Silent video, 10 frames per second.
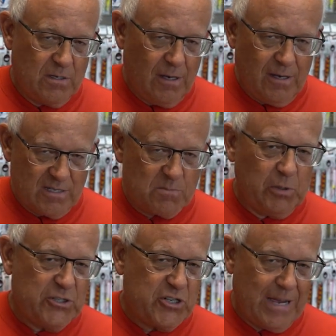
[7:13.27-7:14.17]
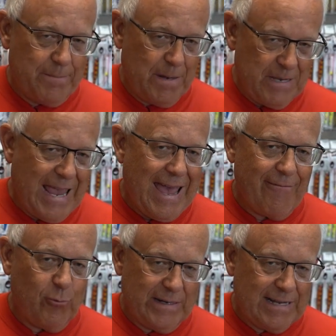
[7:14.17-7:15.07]
uh, split shot, maybe
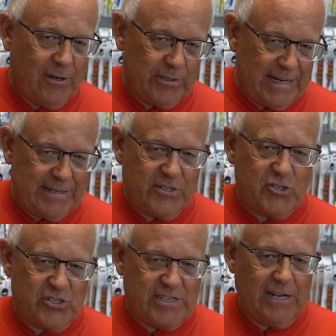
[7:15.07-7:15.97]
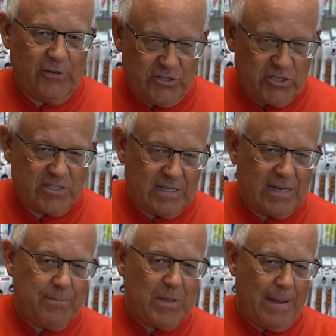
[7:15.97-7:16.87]
halfway down, nine inches down it, just to
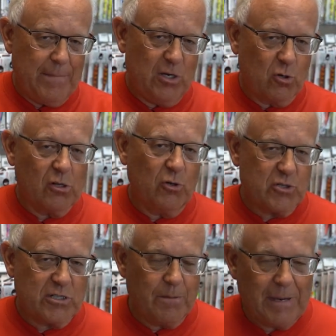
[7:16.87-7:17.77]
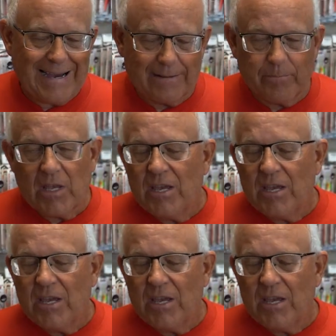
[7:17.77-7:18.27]
keep that minnow close to the bottom.